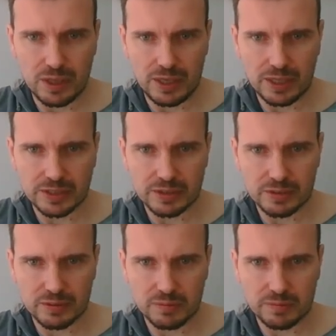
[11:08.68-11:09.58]
x
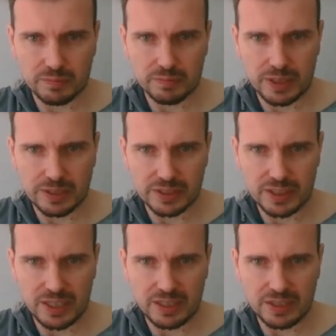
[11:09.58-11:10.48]
plus
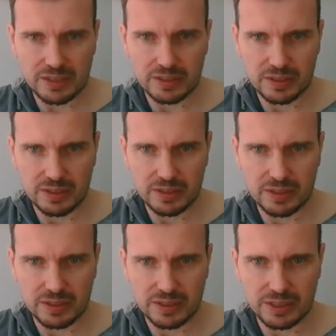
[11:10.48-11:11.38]
10
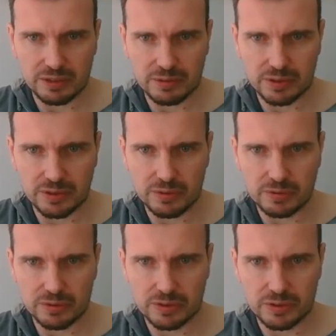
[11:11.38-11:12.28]
is equal
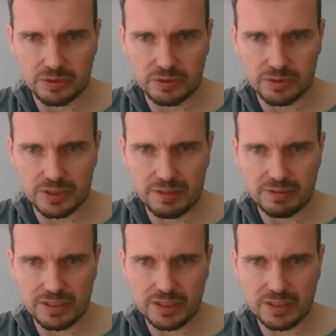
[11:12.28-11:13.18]
to
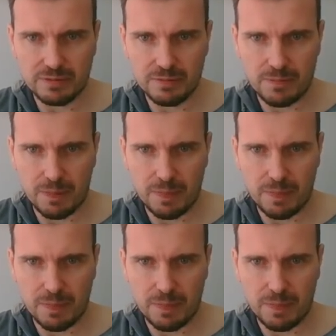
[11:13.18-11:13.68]
270.